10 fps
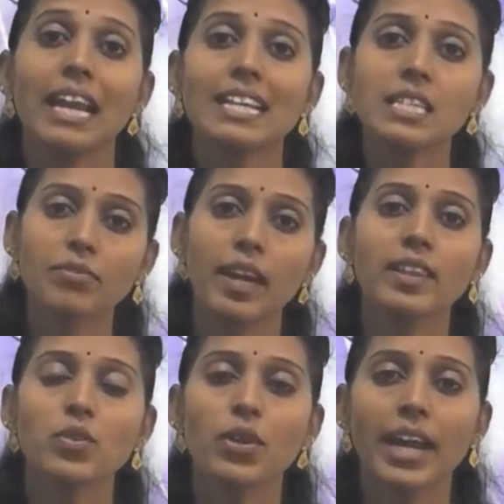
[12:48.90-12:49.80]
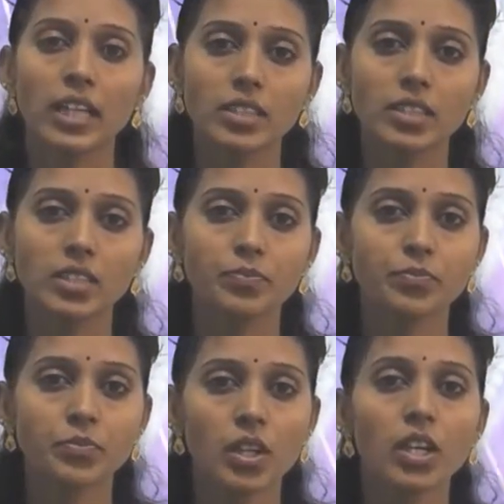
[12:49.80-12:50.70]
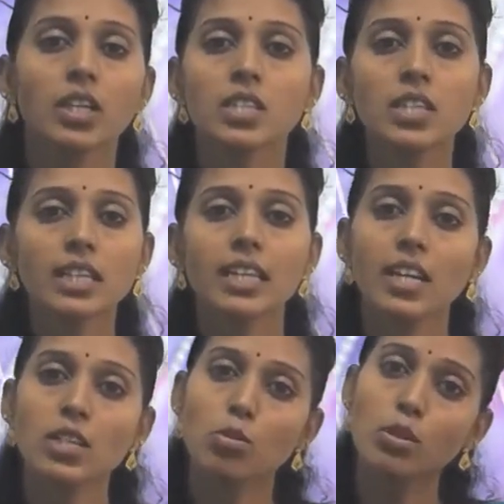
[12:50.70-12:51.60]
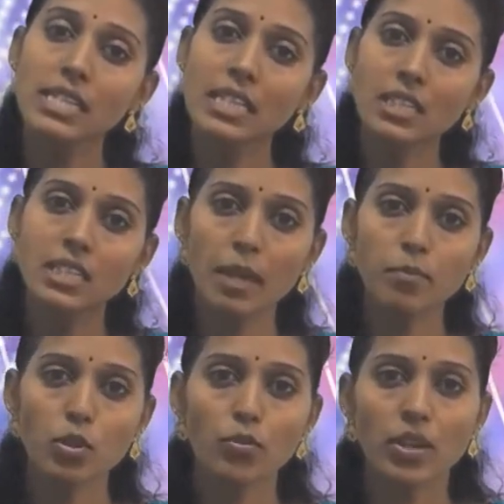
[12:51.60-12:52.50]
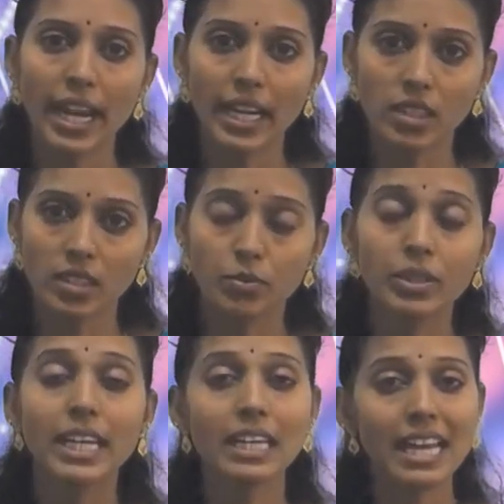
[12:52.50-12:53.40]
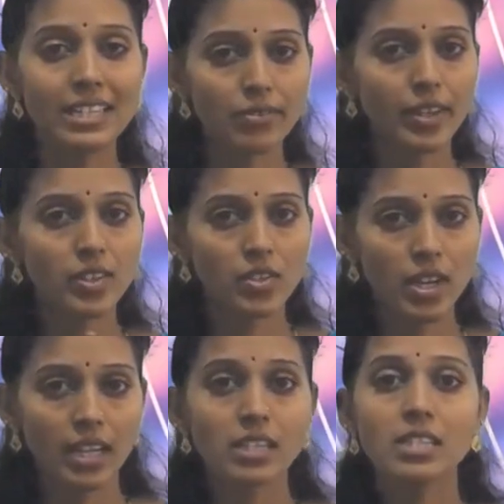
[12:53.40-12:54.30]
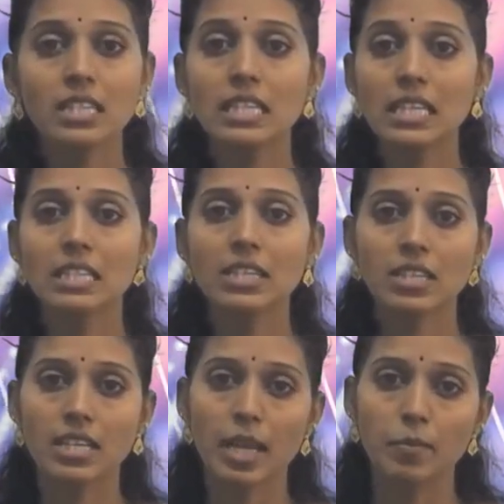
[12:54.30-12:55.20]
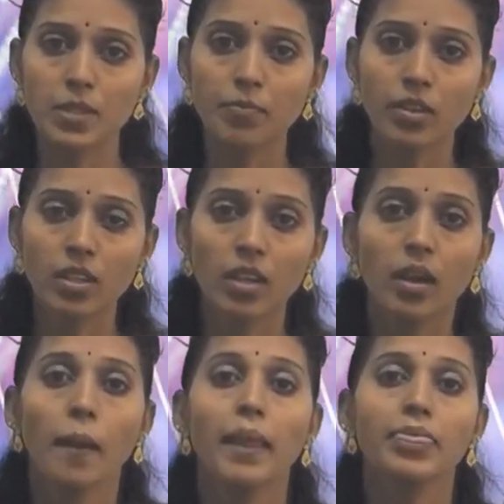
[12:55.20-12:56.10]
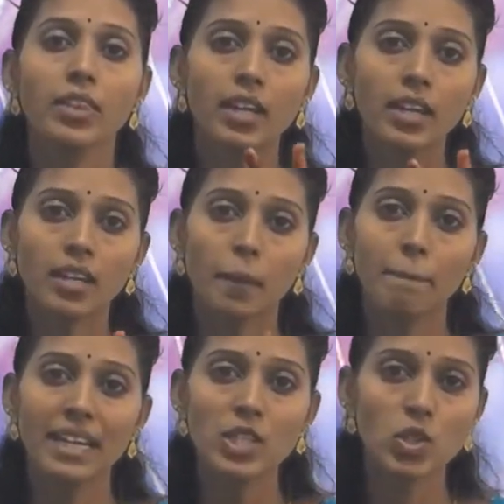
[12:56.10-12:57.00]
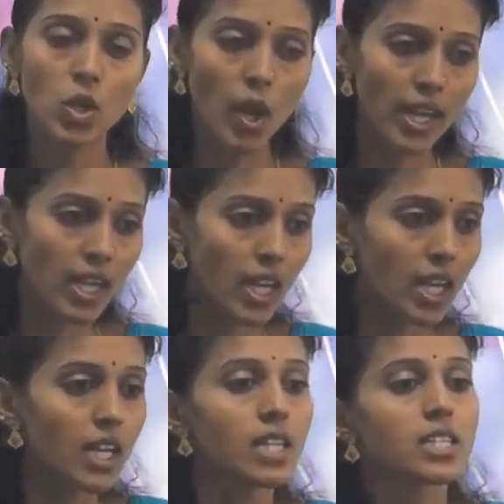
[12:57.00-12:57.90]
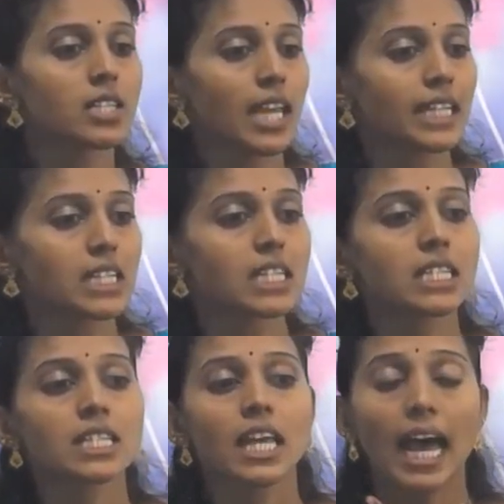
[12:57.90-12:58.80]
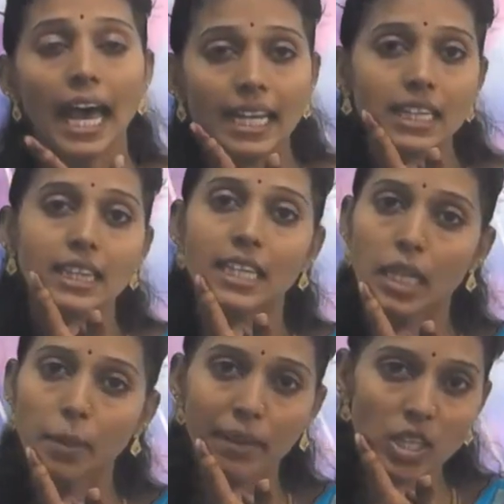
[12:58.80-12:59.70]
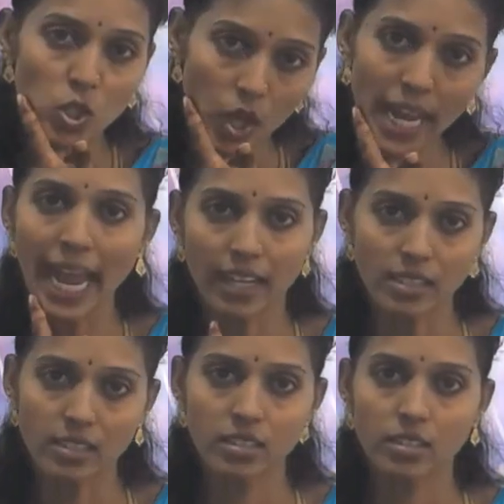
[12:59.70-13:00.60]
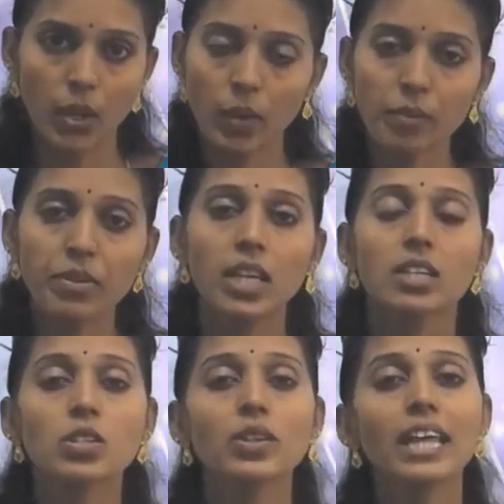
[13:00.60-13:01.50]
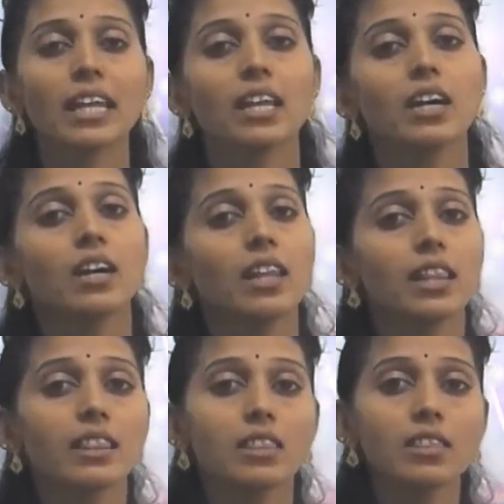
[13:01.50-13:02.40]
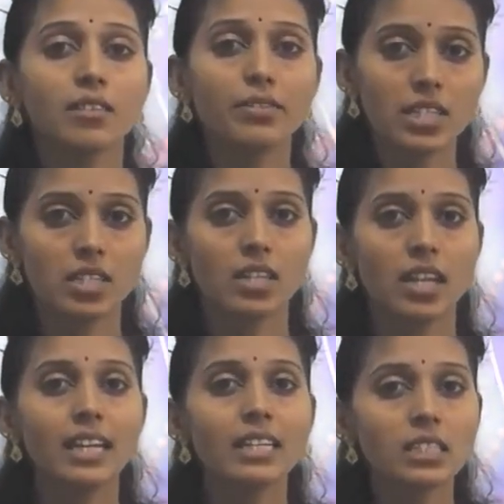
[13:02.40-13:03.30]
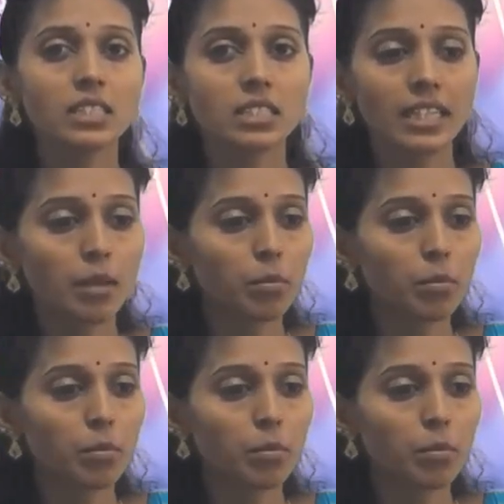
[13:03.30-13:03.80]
classify the triangles. See, there are total 6 types of triangles. We can classify the triangles in 6 types. 3 based on sides and 3 based on angles. Okay. So then, first, let us study